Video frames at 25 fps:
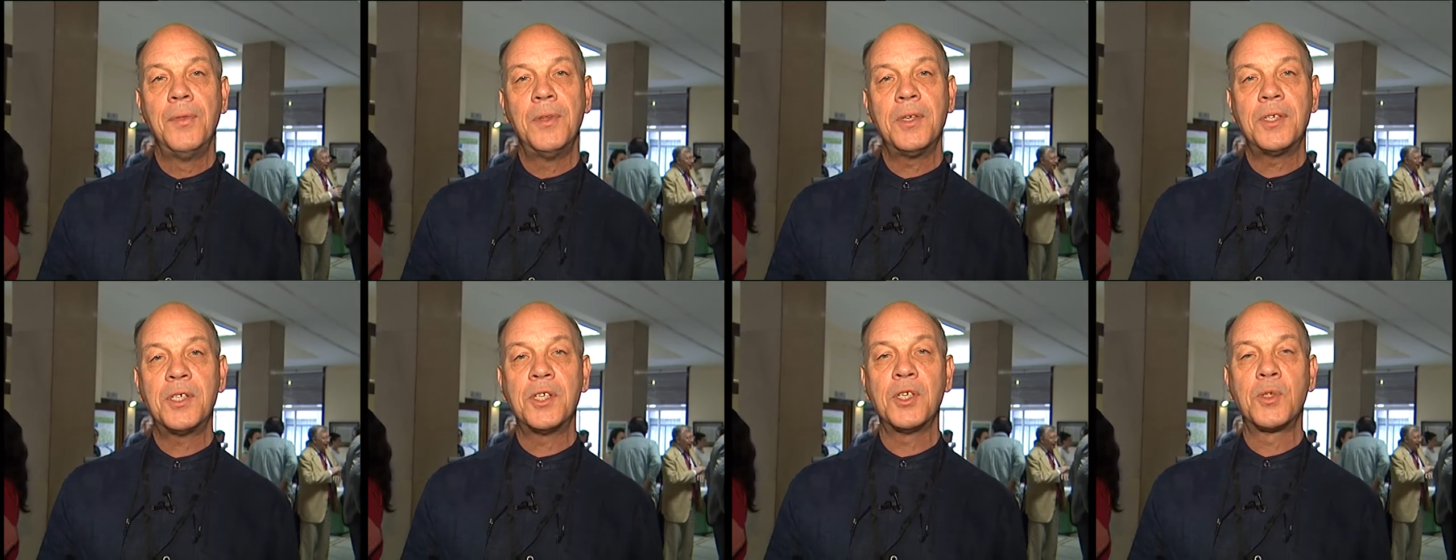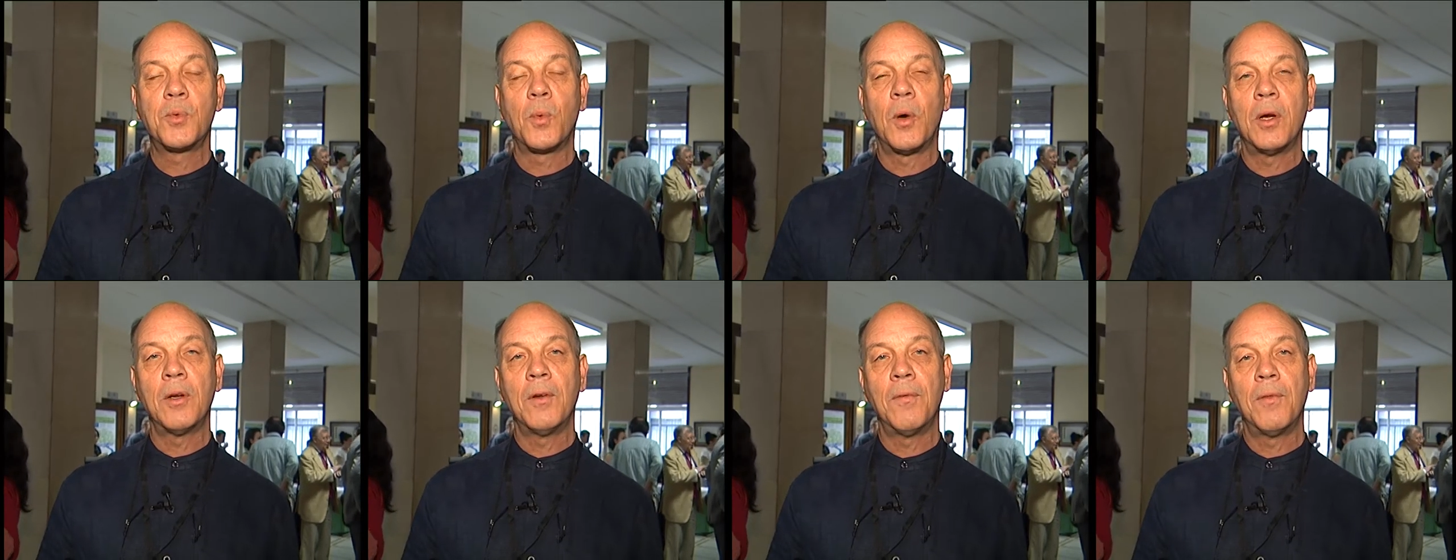this is
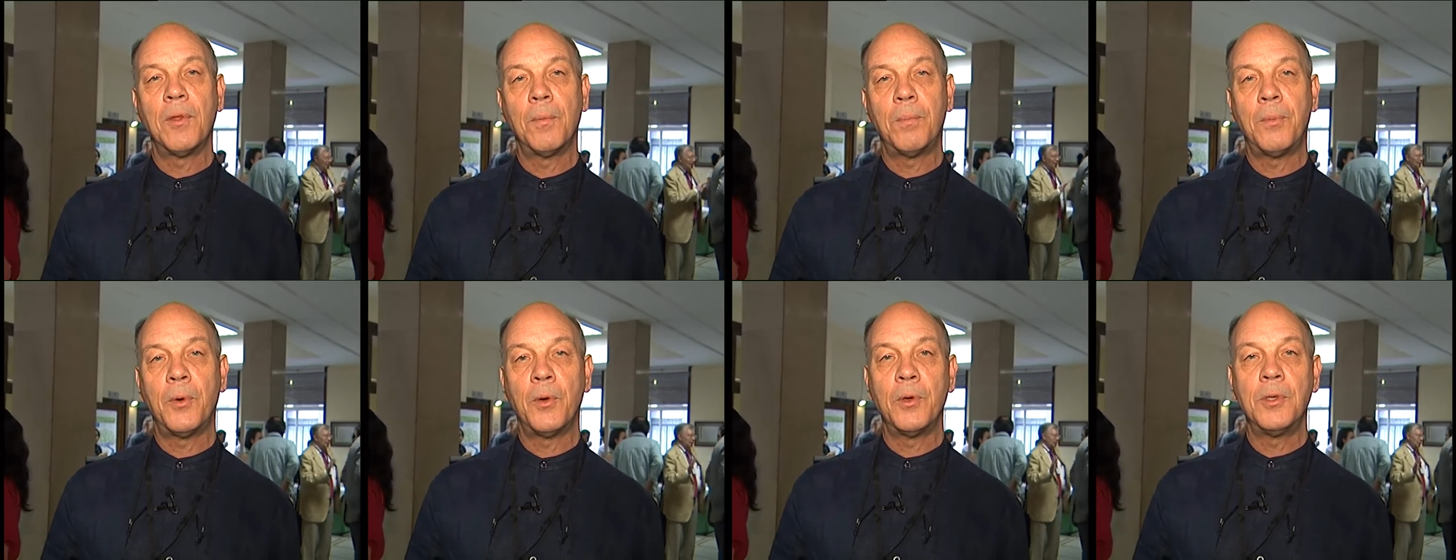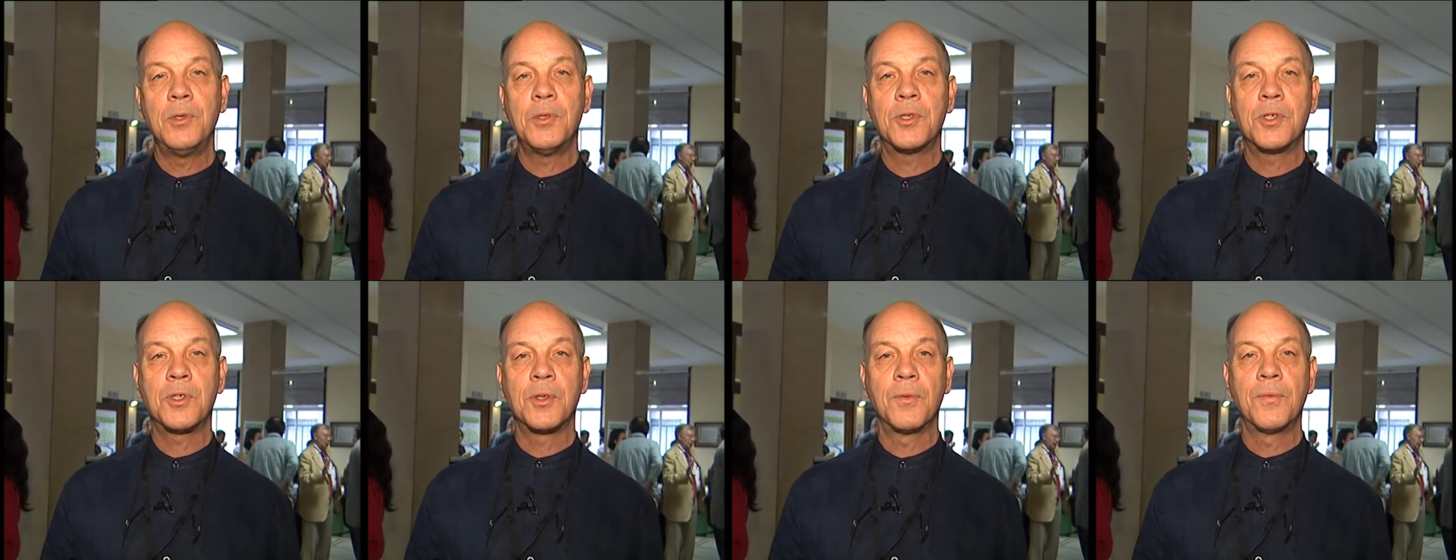one of the
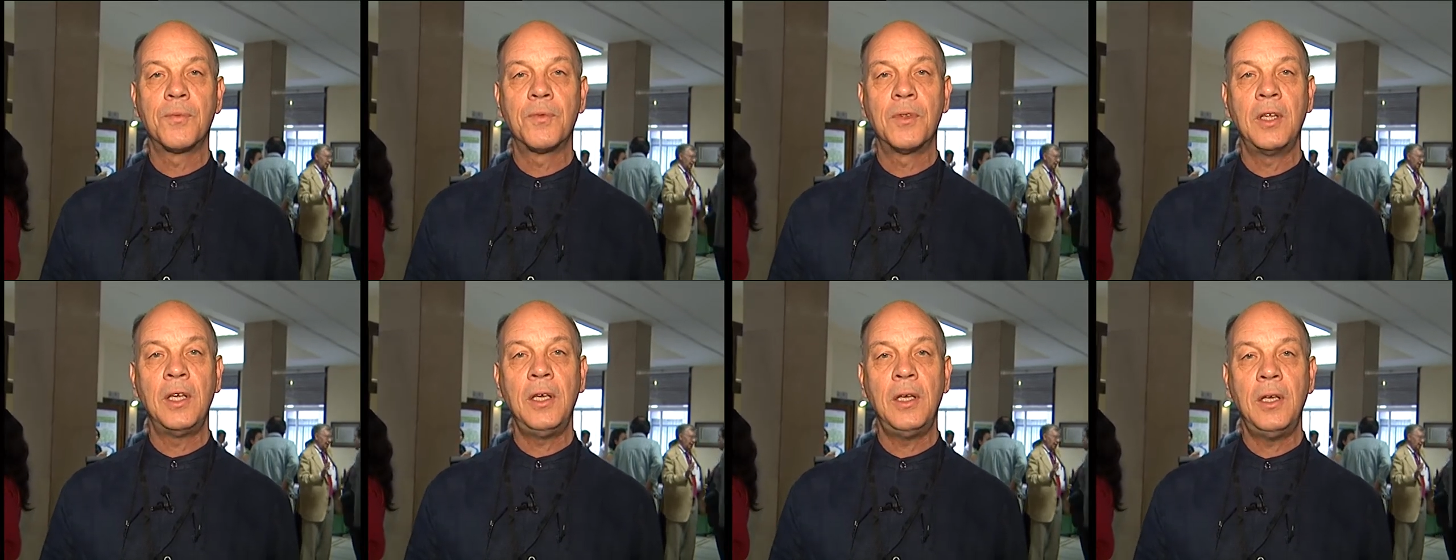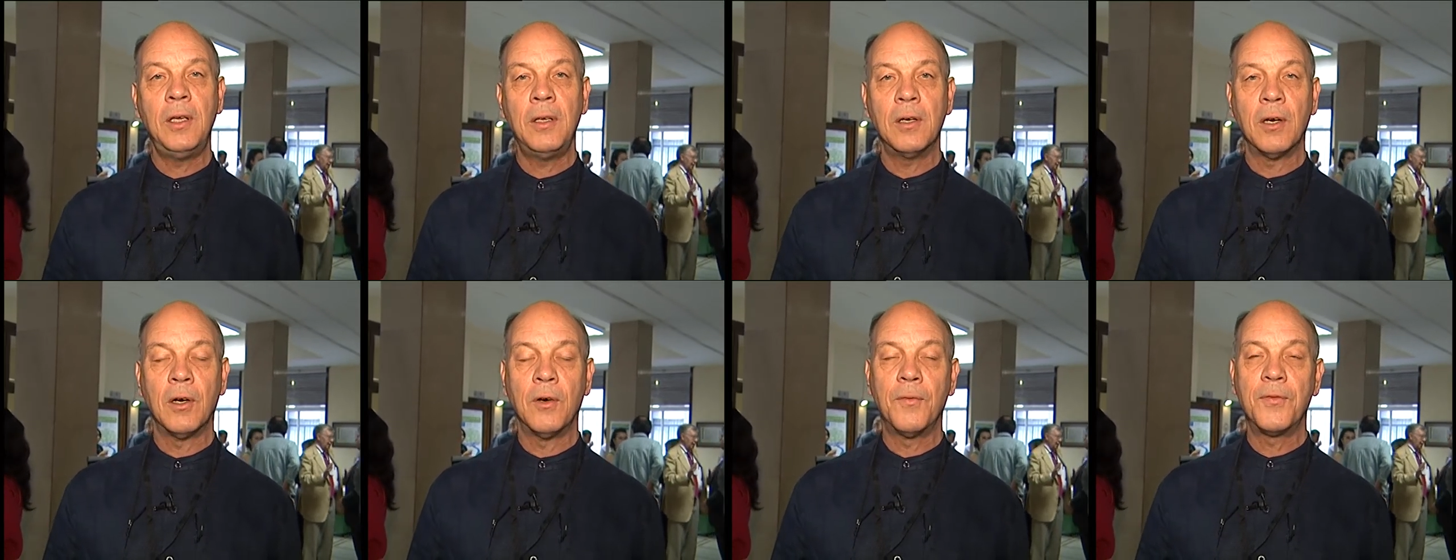points of
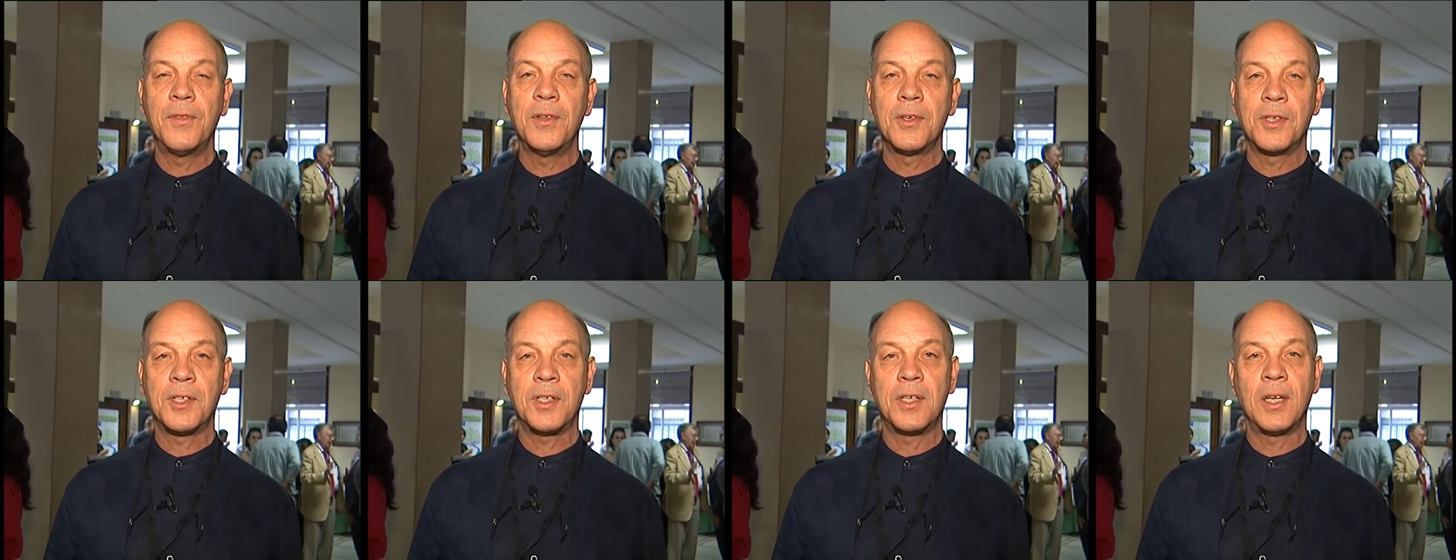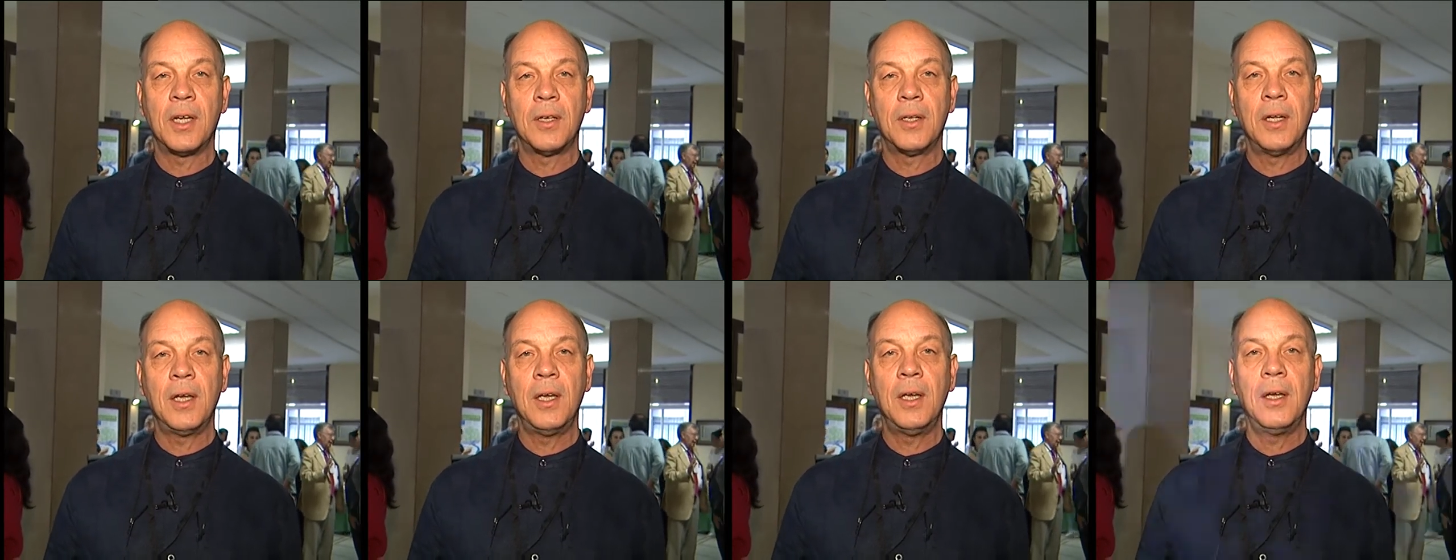the
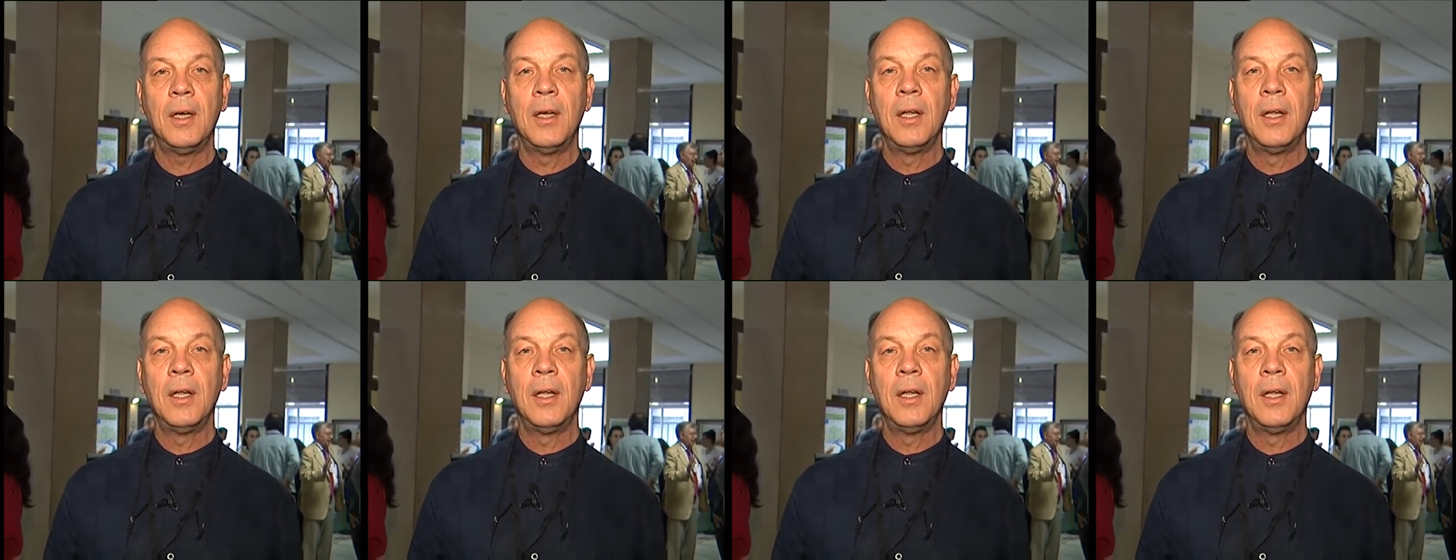study.